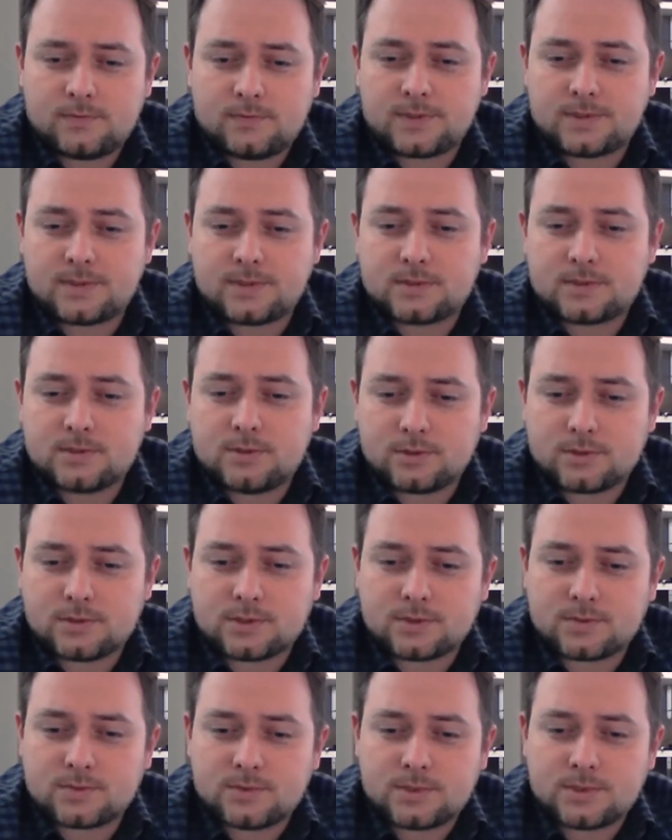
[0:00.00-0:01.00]
physics
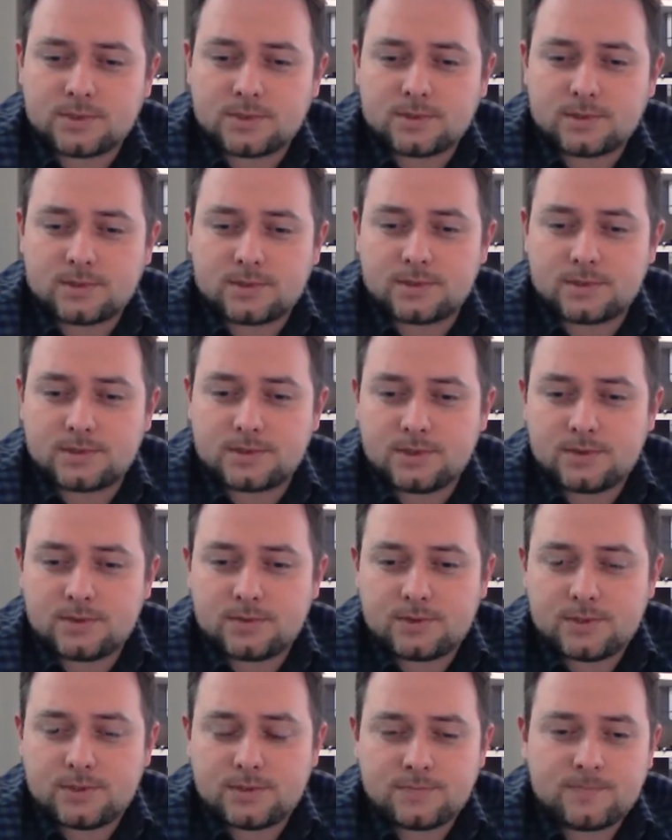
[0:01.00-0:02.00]
concepts and
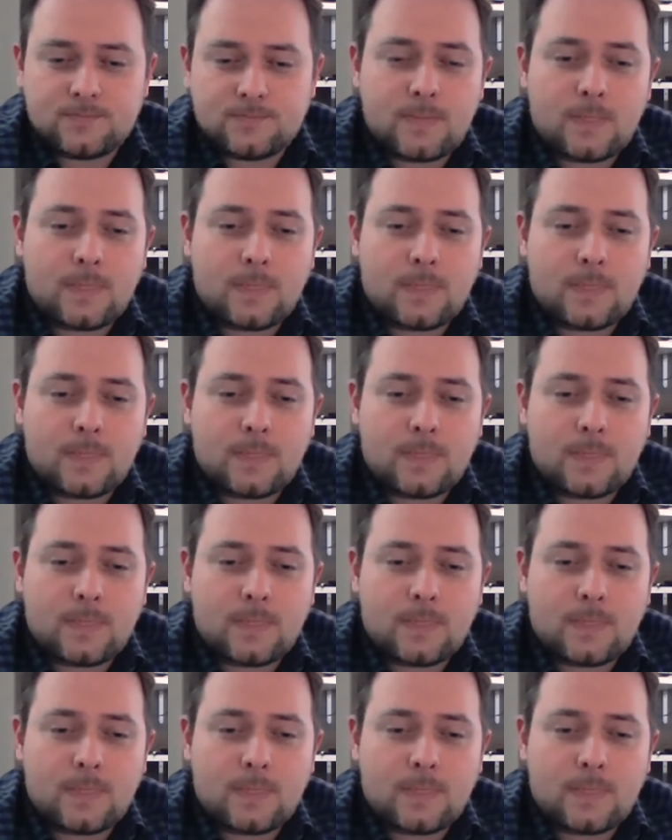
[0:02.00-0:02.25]
theories.